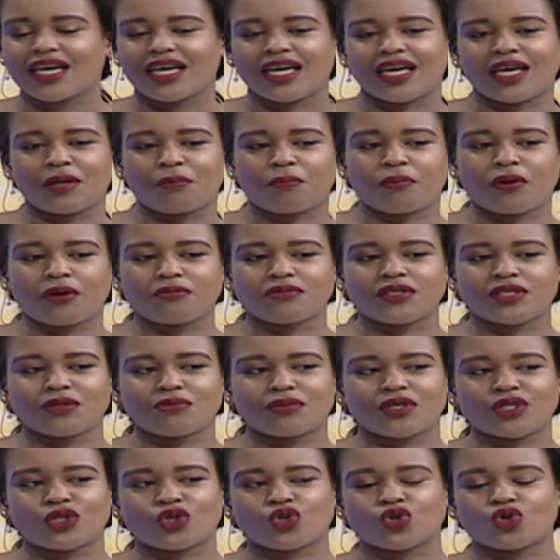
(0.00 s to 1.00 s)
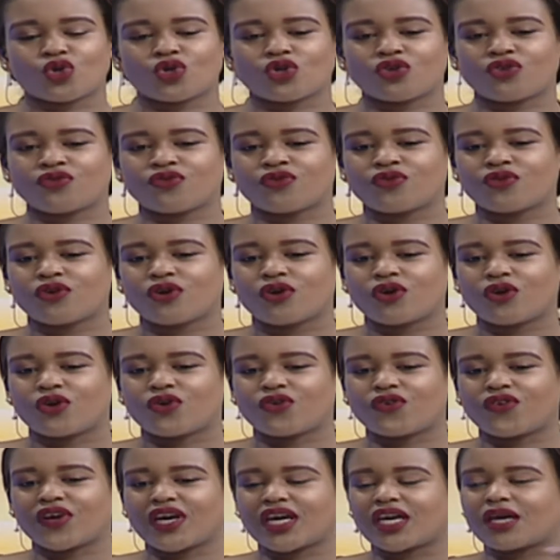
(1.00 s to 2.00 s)
it prompted me to sort of
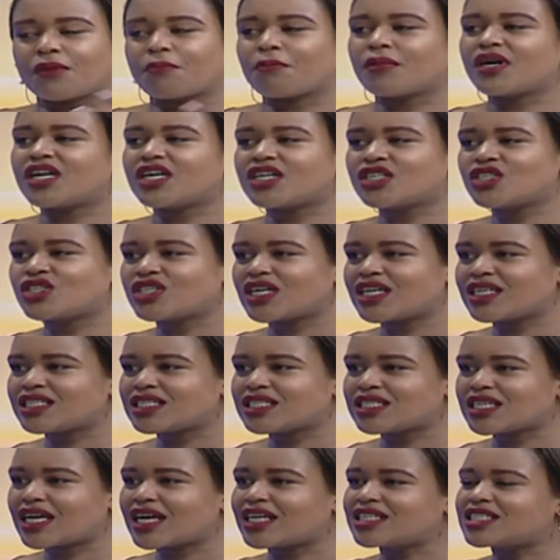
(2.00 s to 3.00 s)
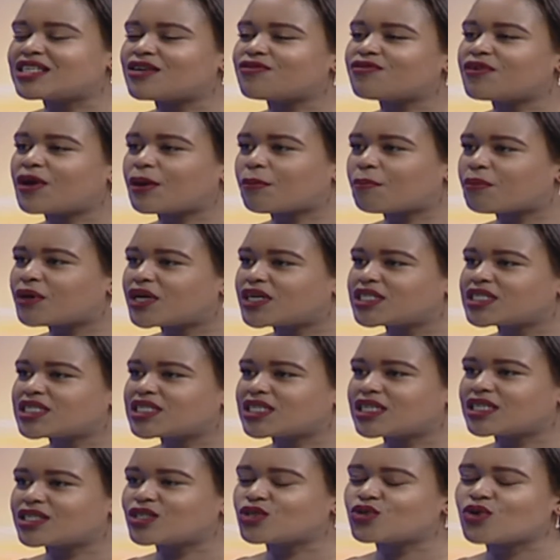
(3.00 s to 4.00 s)
re-emerge as a different
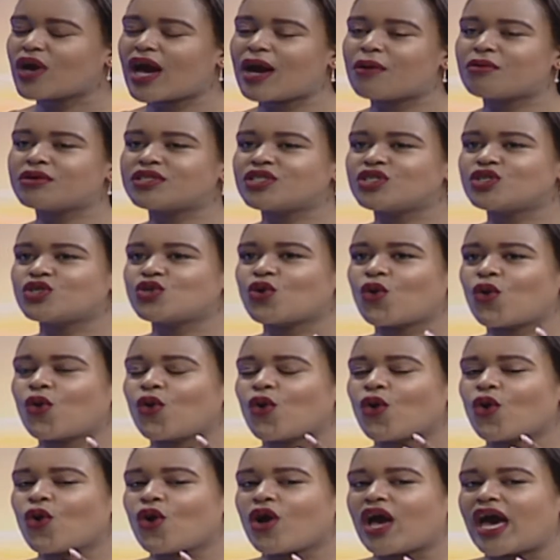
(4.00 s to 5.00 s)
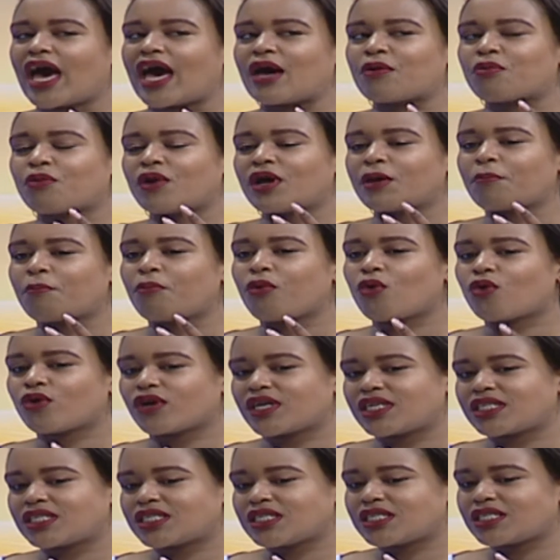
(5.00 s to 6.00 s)
person. So I want to know, at what
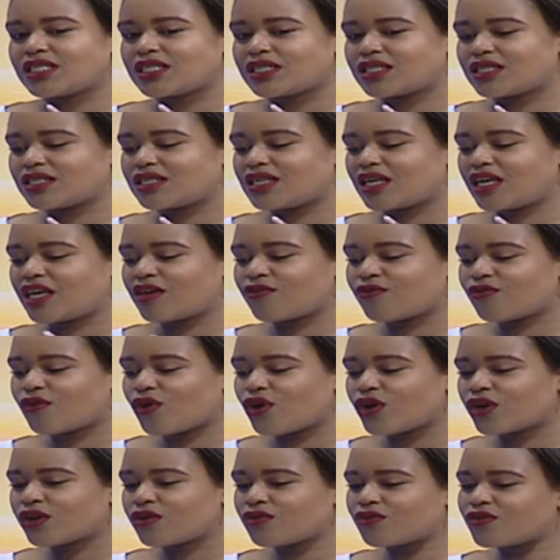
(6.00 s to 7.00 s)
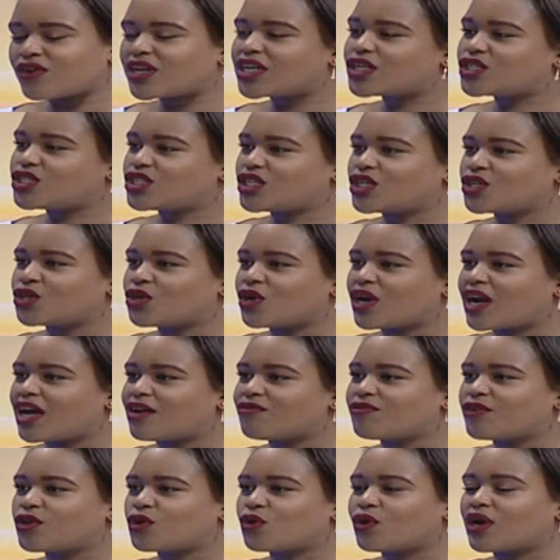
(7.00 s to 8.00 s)
point did Yvonne reach in your
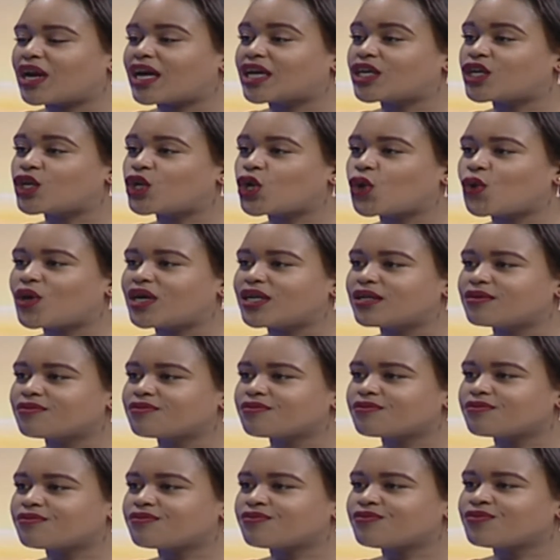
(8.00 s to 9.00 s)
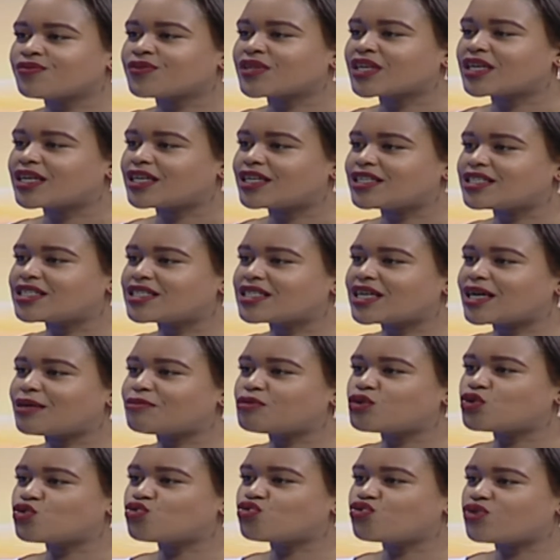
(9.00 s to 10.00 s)
life and you're like, you know what, it's time
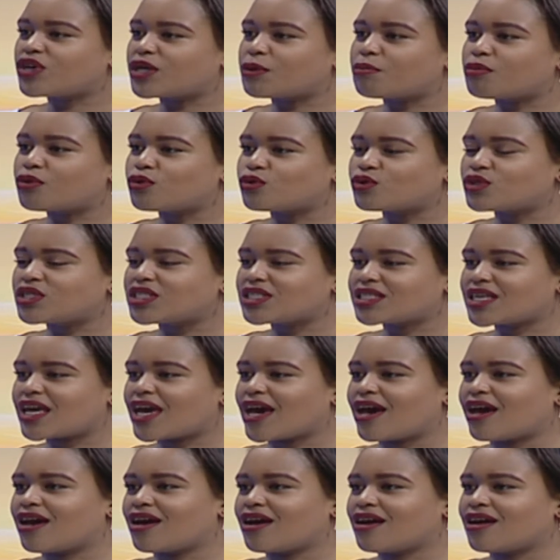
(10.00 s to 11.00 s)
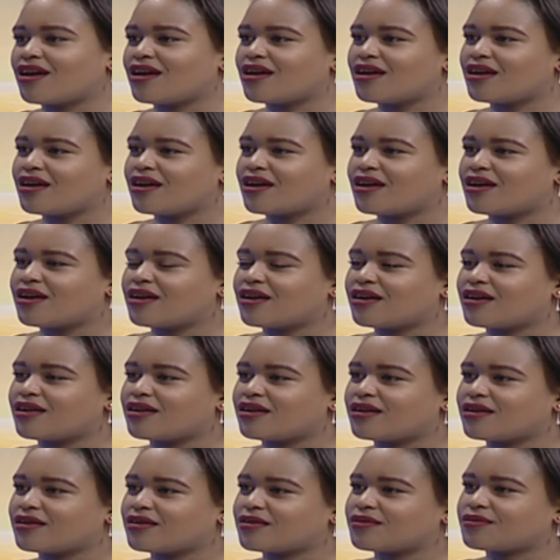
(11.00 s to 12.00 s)
to reboot? Yes. Yeah. Well,
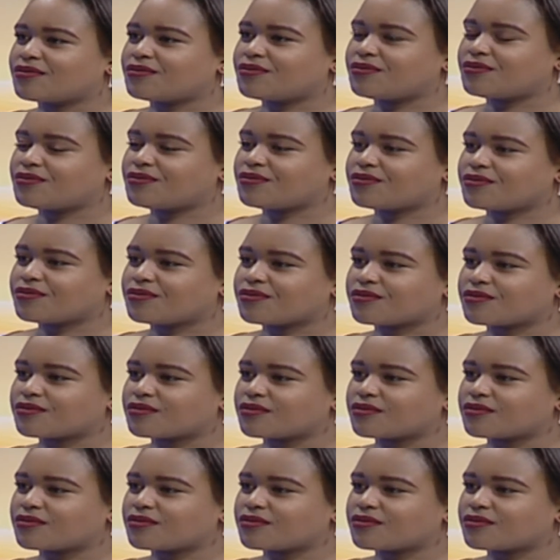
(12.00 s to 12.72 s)
basically, I've been on this